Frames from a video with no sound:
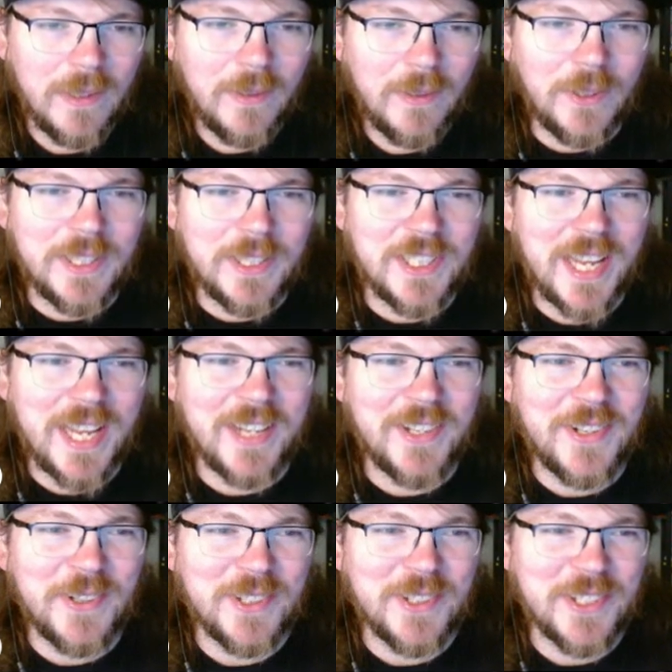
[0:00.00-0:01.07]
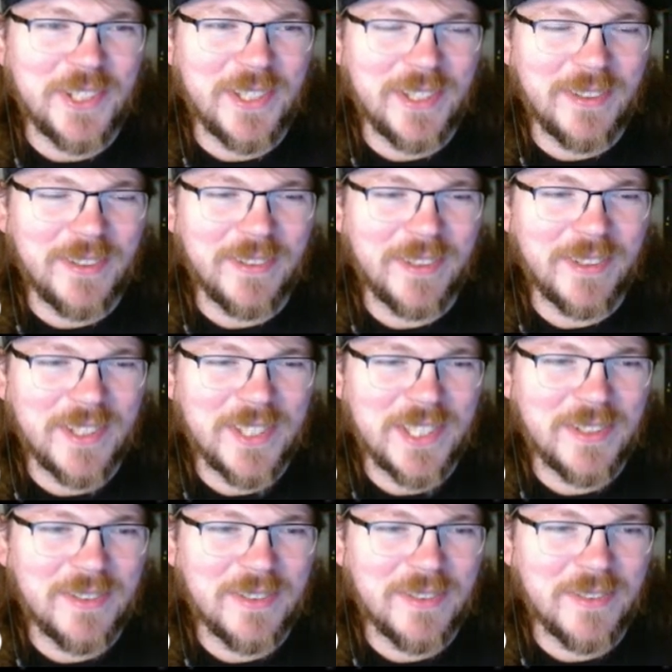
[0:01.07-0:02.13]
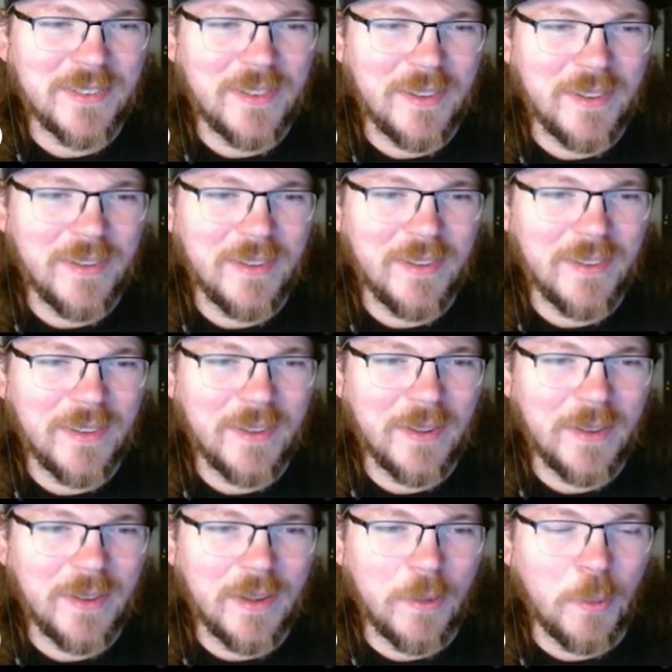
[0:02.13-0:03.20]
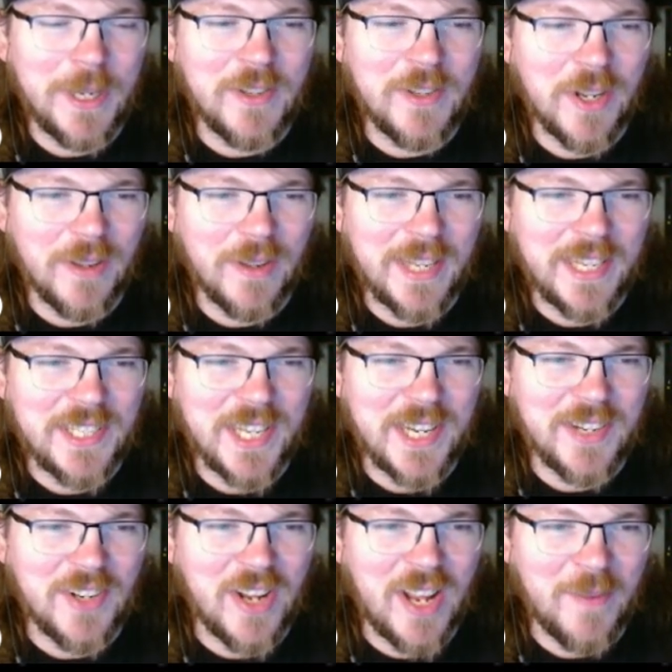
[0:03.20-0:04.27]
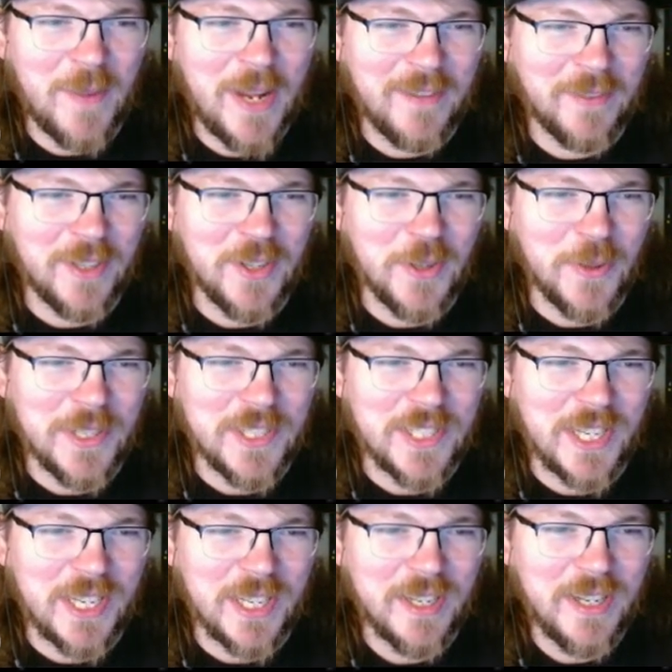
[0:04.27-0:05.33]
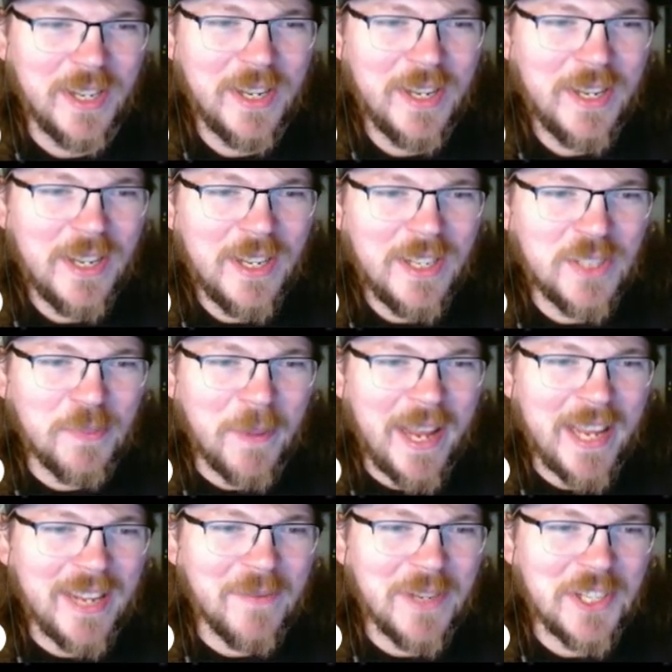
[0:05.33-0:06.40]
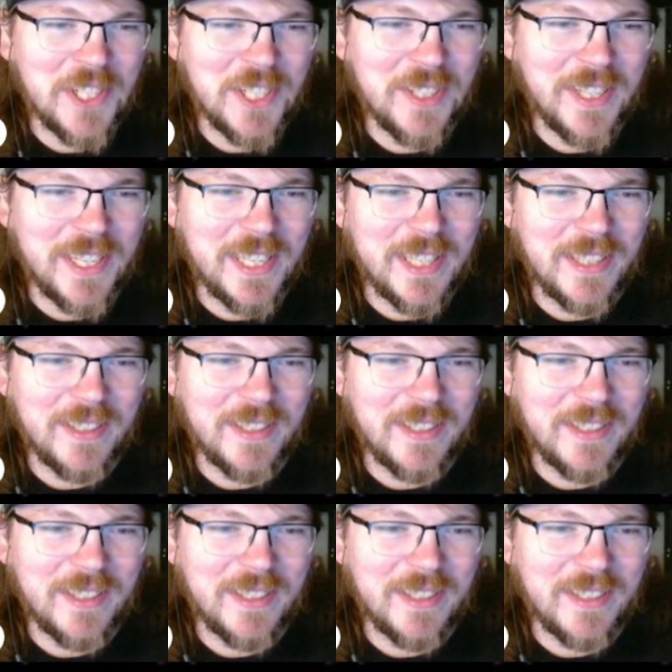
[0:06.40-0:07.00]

well, it's sad too because when they send Tom off to do his spying mission, like